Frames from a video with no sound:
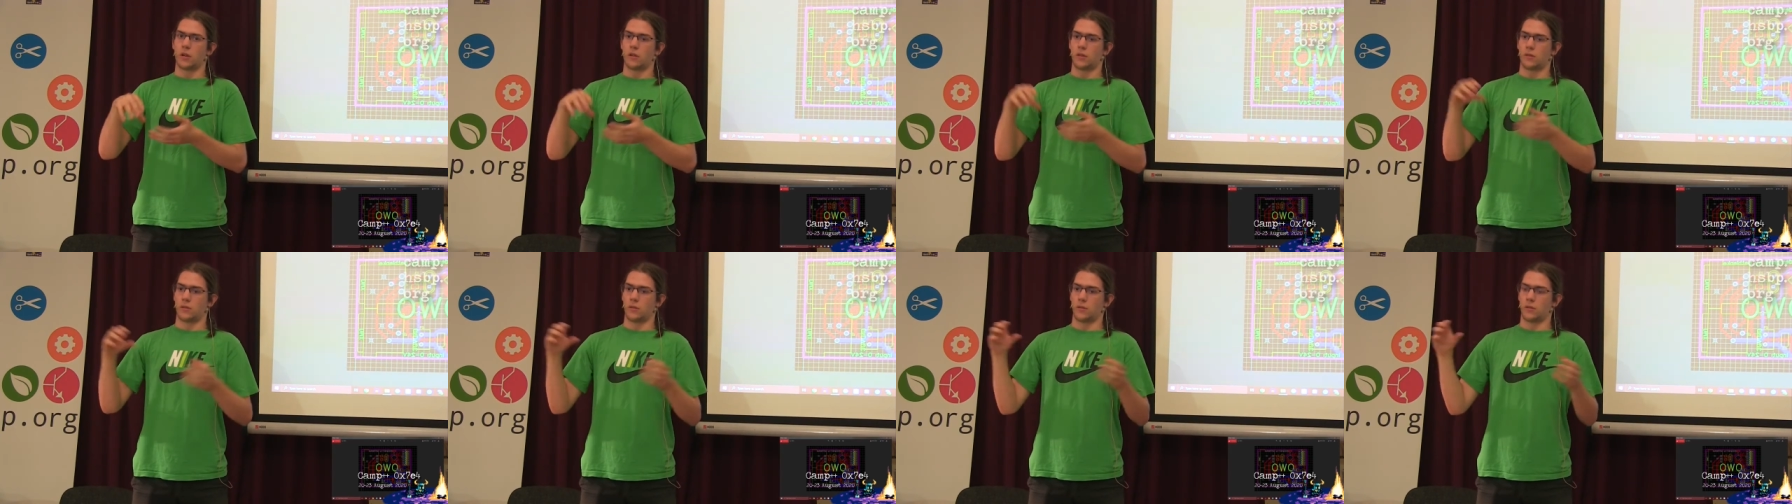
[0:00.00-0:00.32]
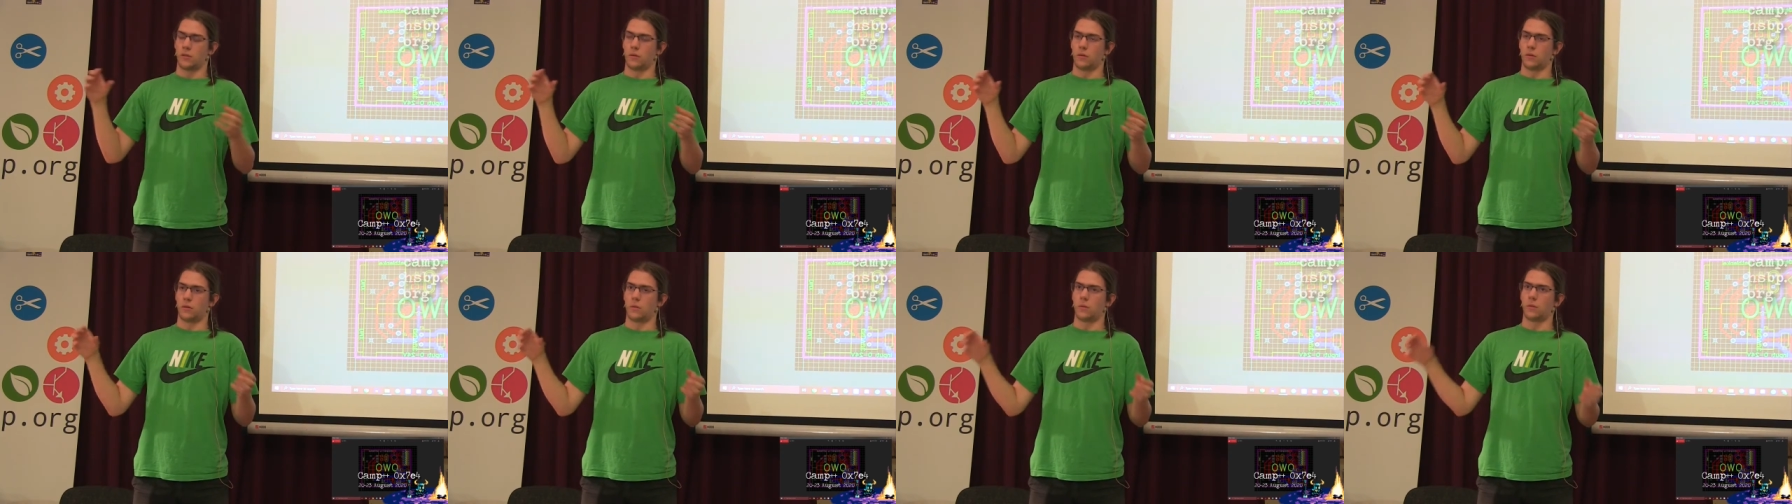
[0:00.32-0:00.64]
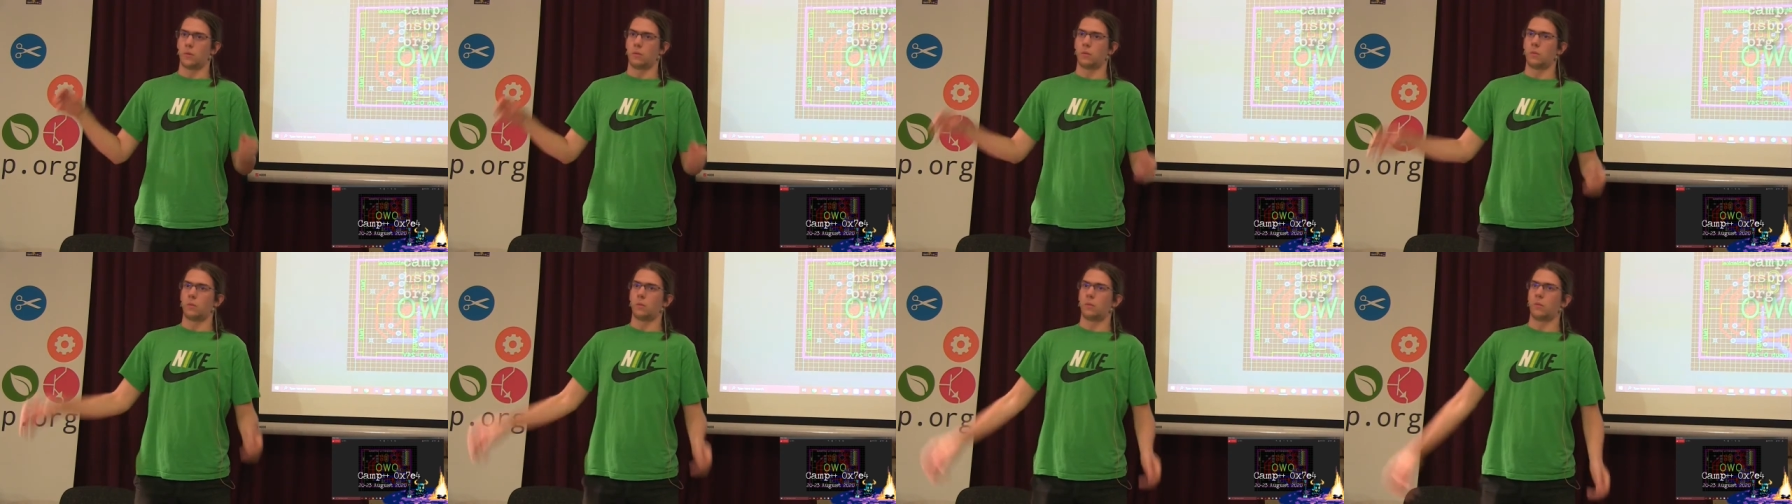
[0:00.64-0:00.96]

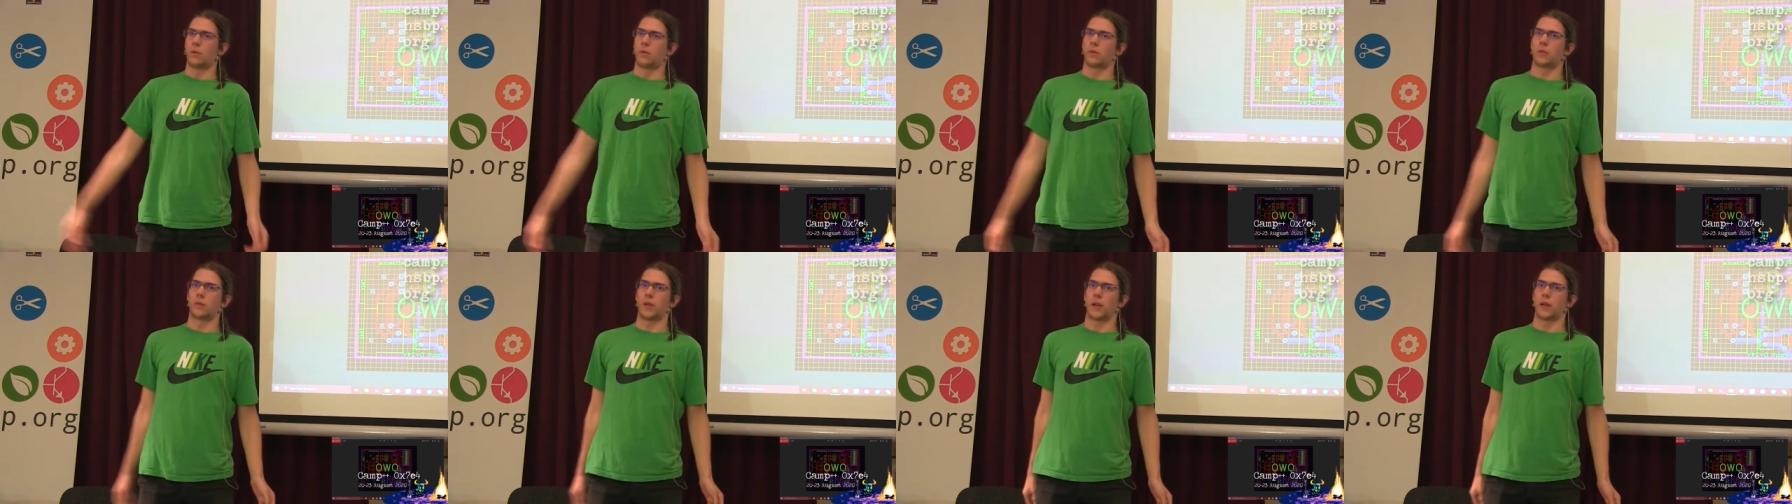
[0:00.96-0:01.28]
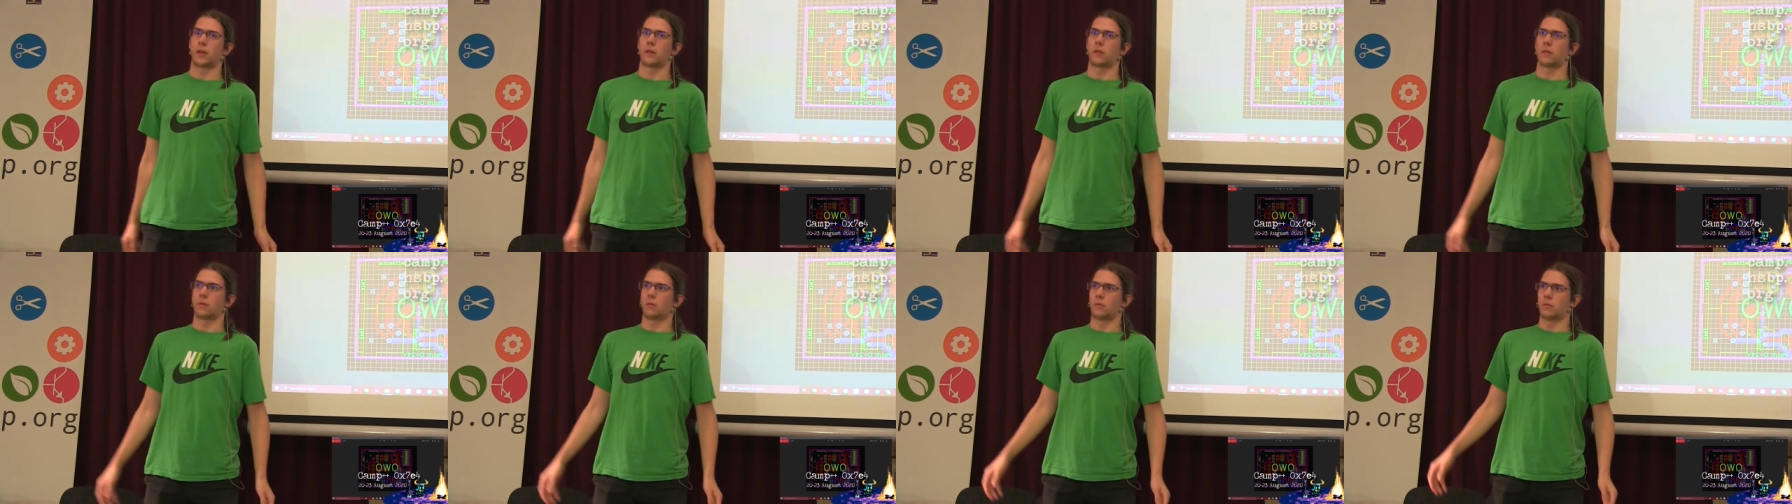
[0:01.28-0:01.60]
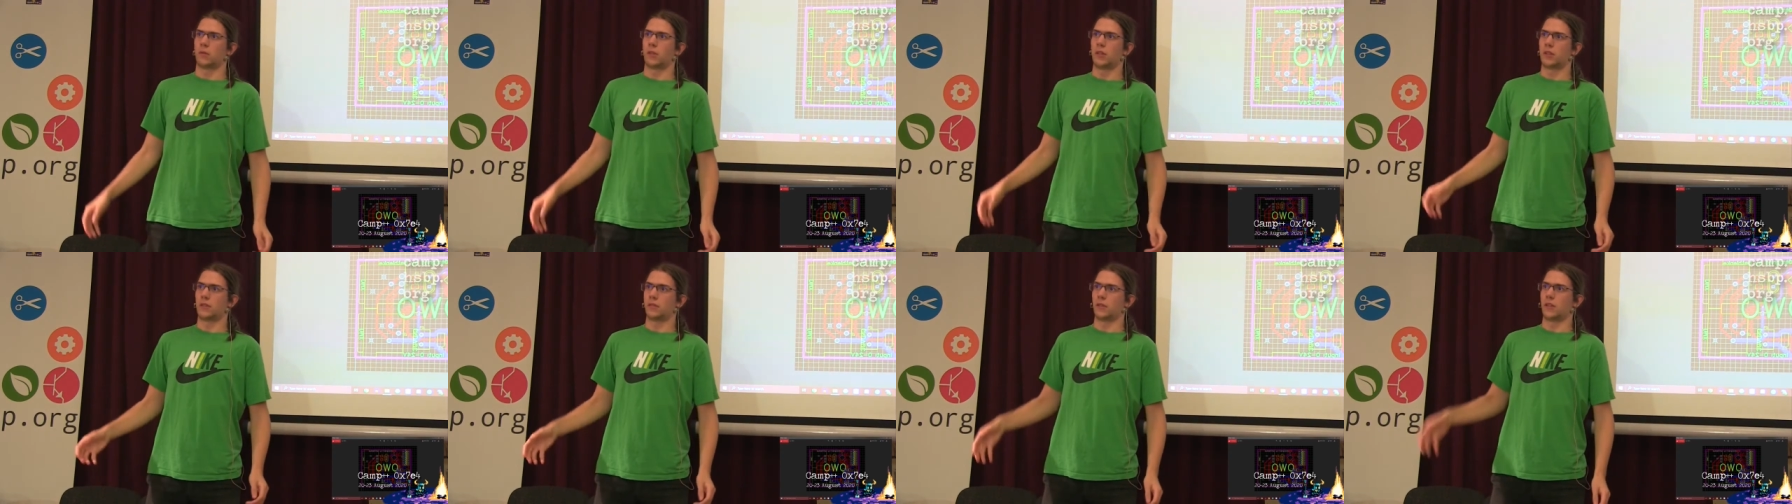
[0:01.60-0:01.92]
to like
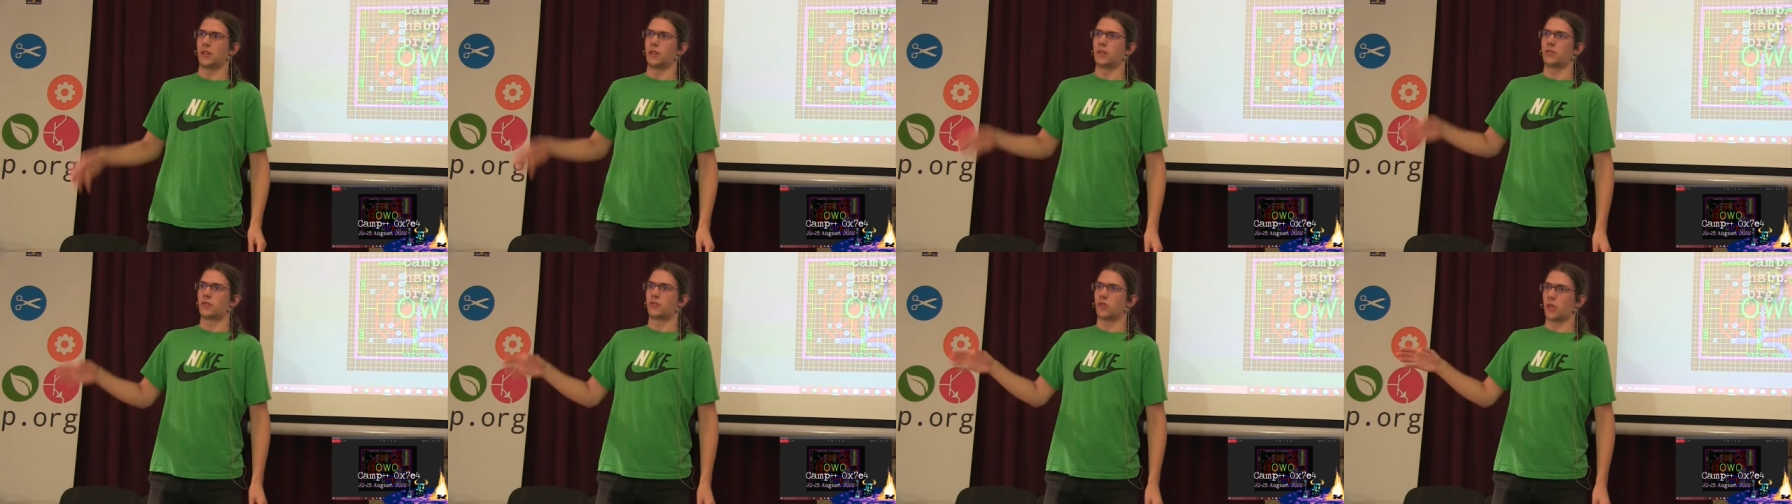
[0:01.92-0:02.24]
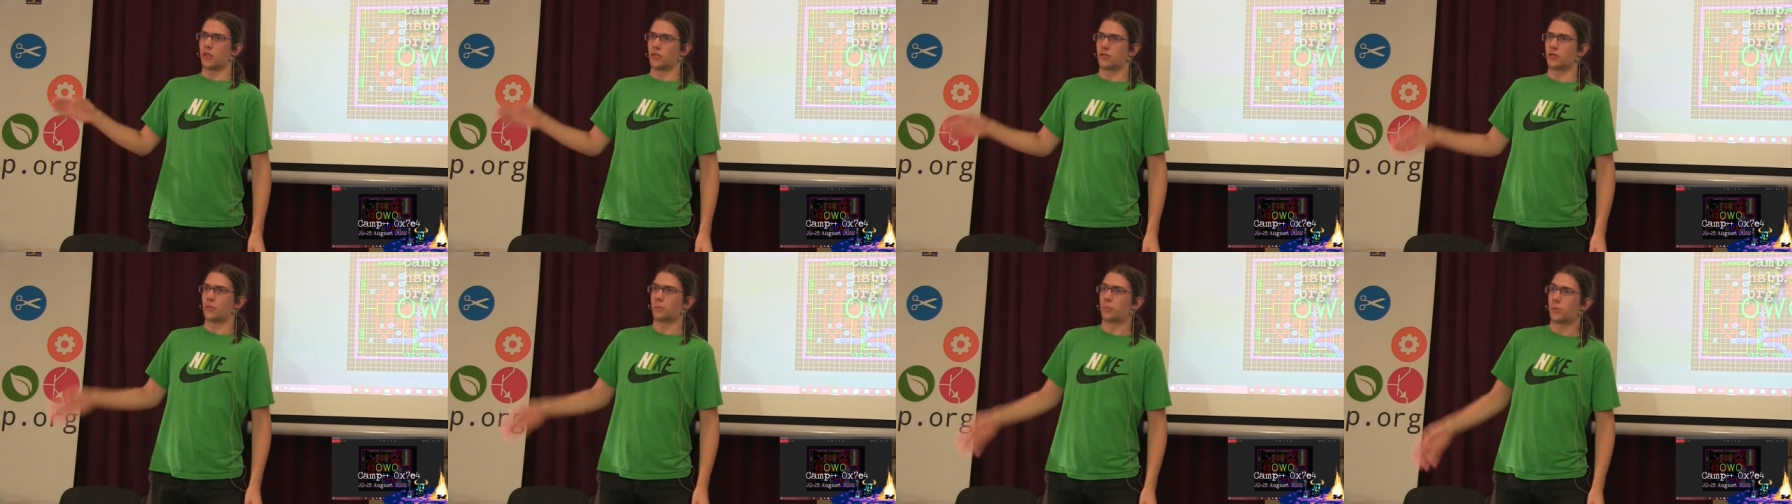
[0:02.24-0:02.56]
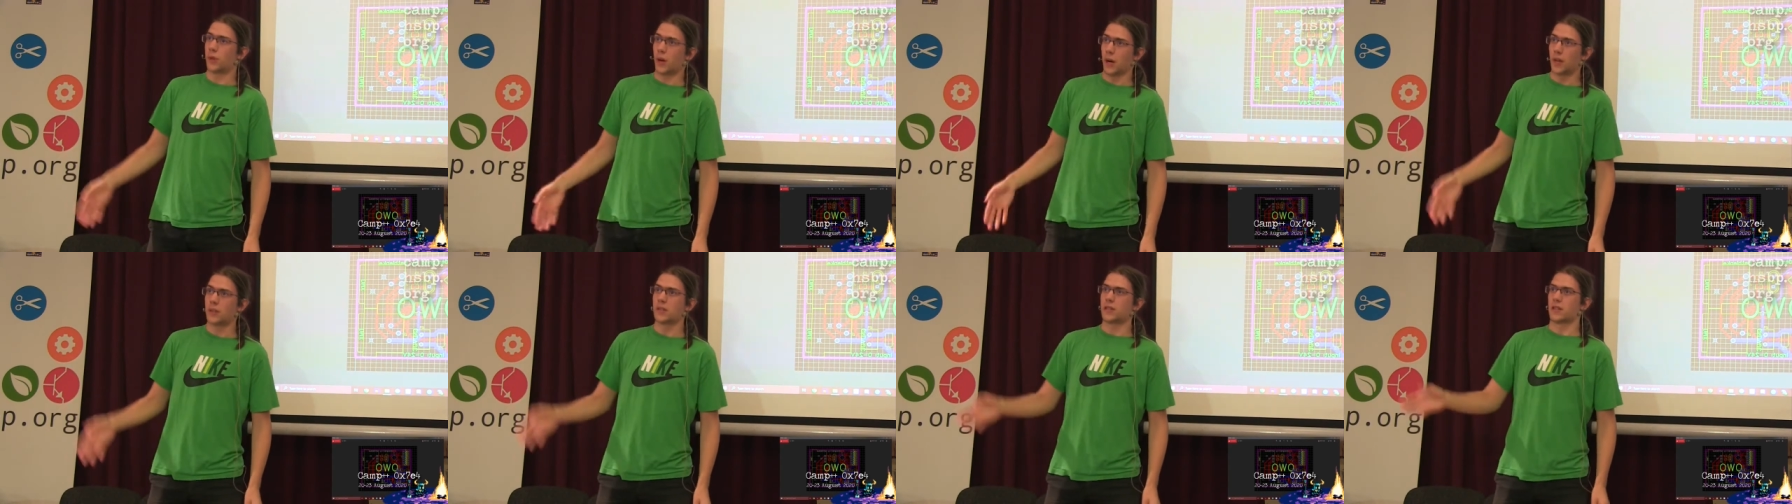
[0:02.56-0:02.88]
literally change the
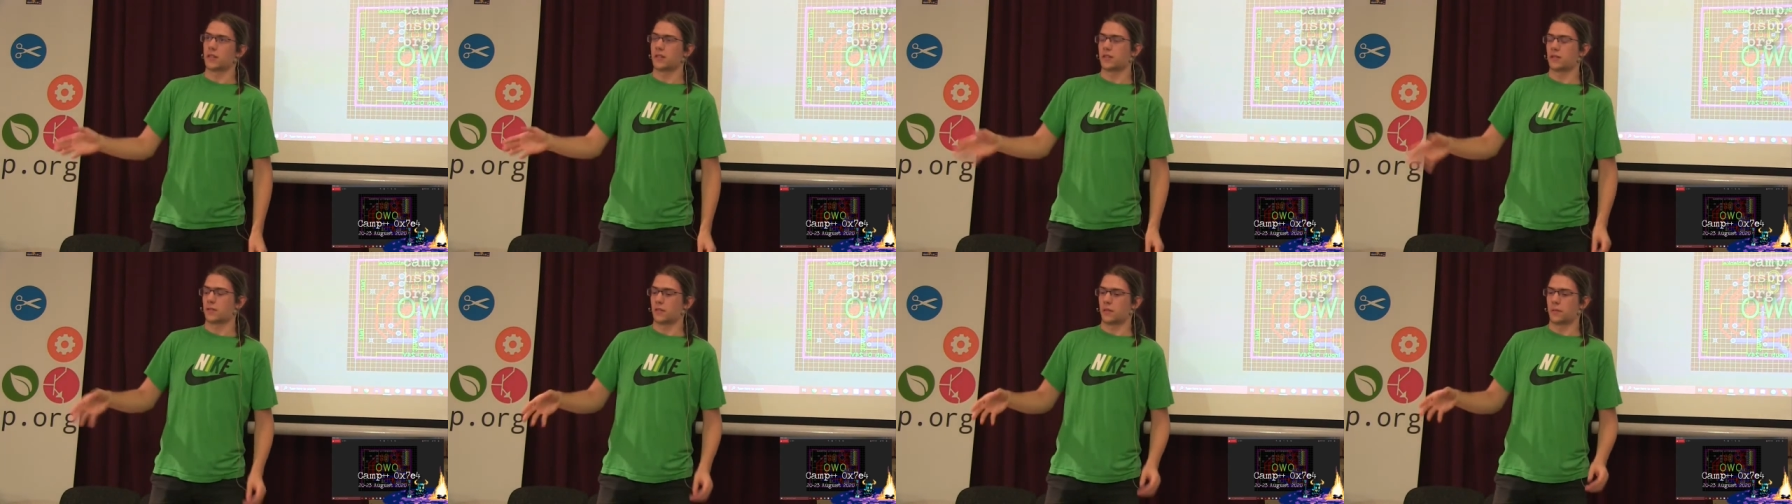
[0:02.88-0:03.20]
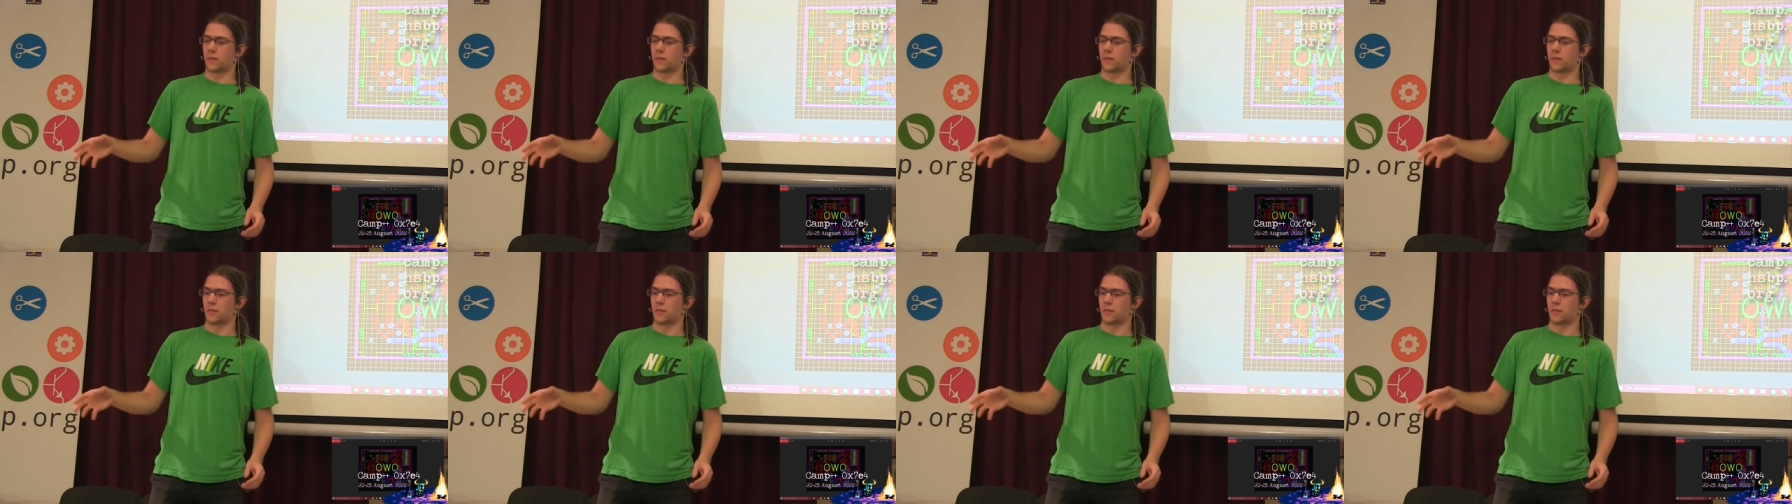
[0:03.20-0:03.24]
brightness